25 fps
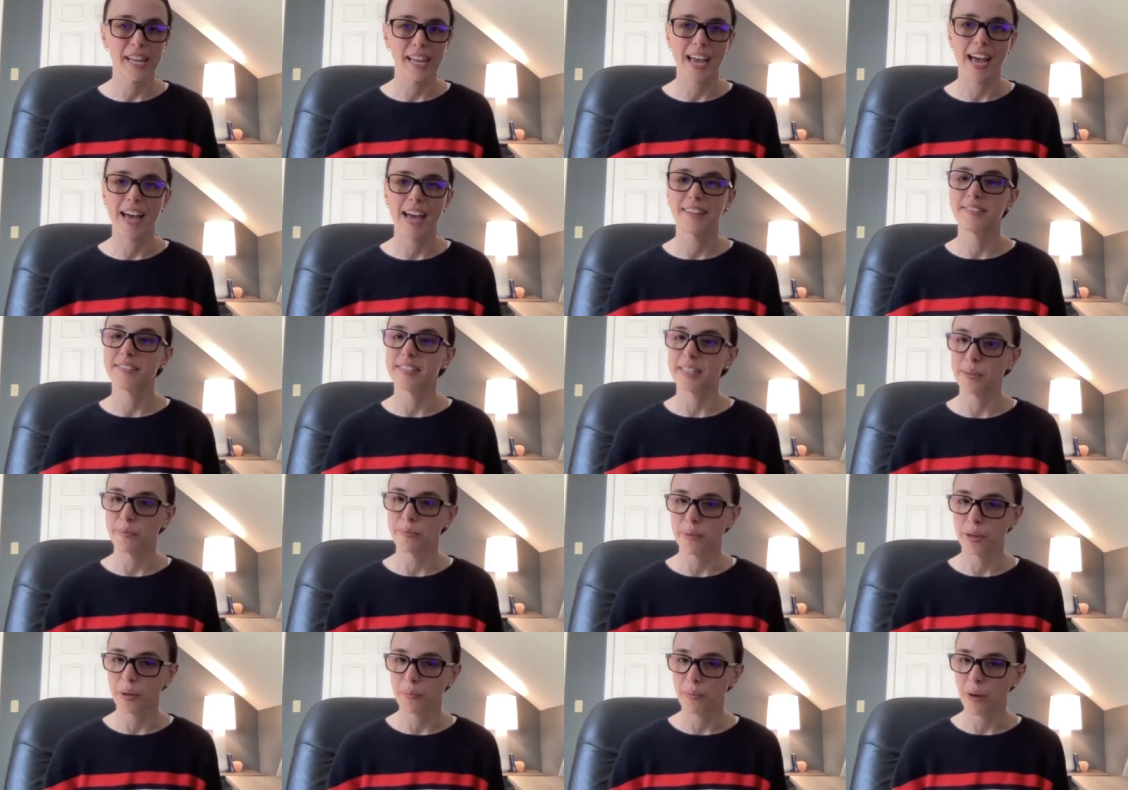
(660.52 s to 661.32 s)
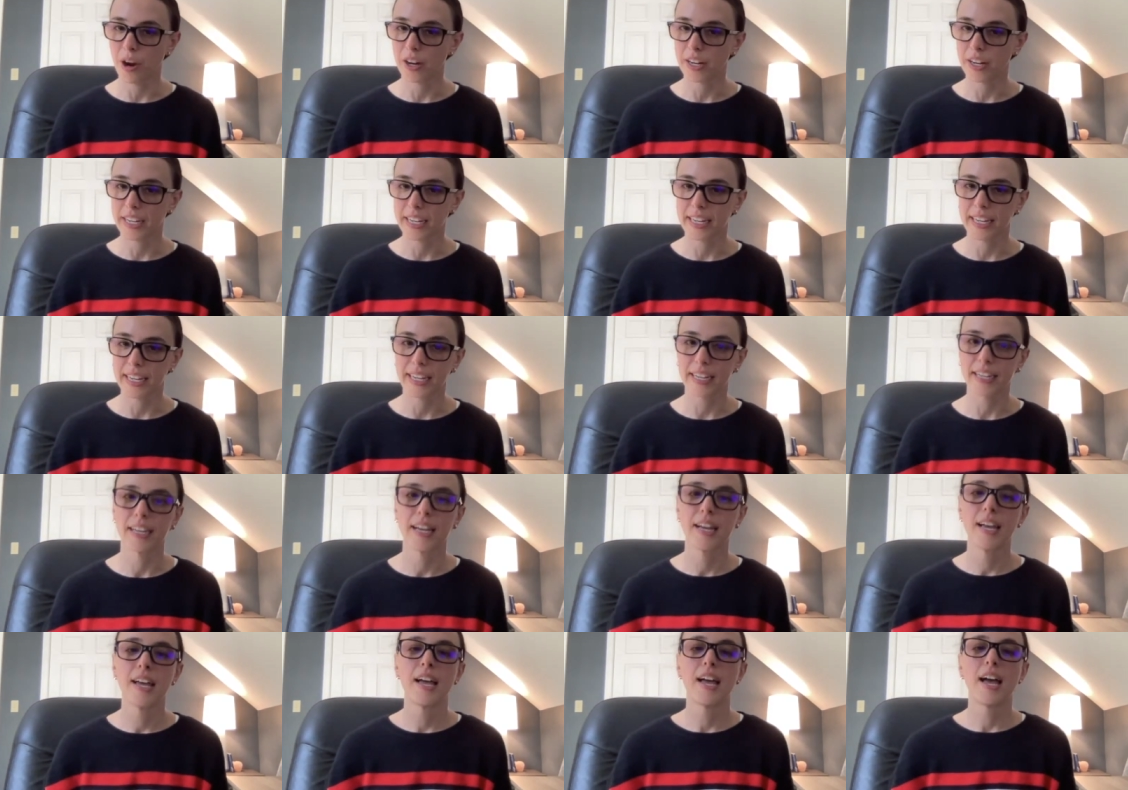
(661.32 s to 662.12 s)
ads, email
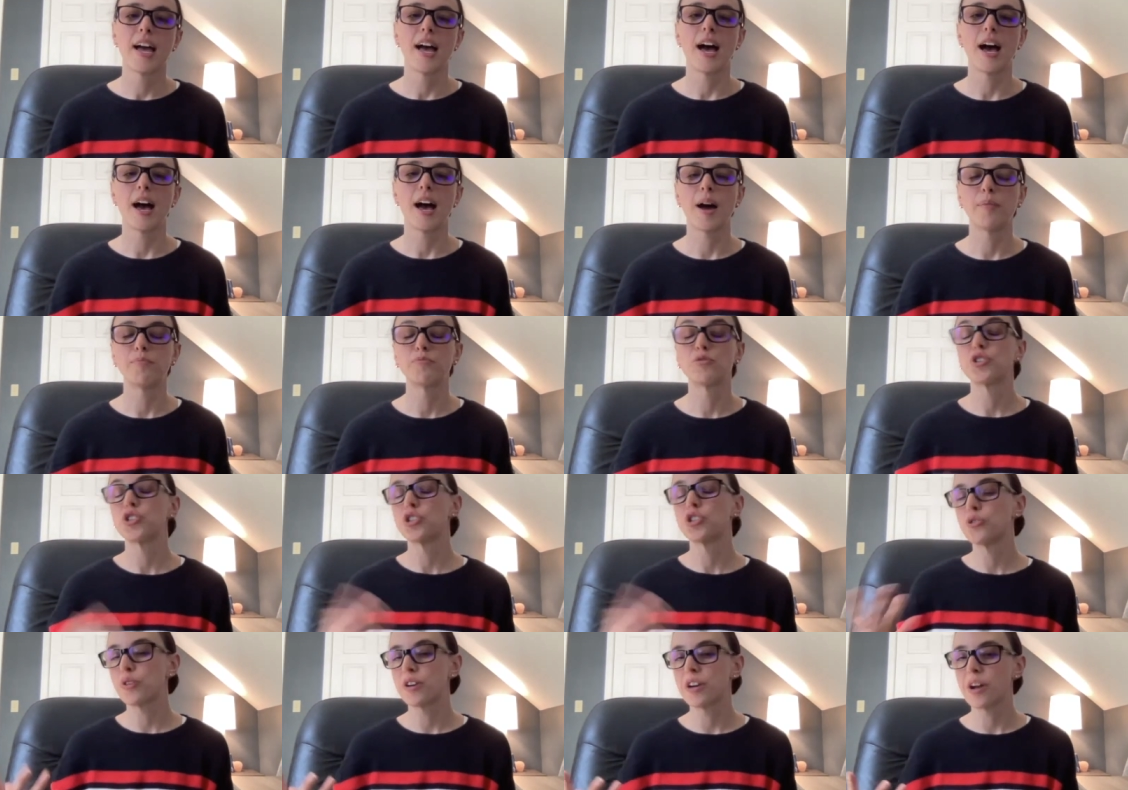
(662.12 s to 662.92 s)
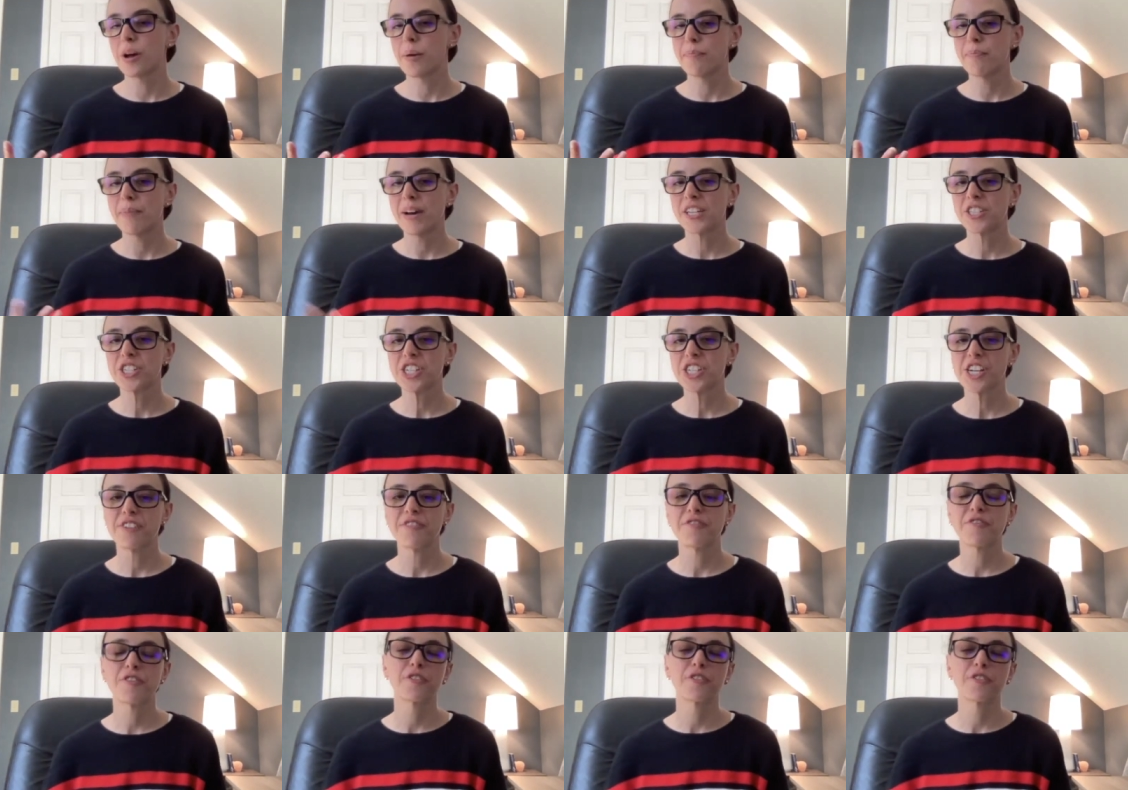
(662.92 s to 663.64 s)
marketing. Short on budget,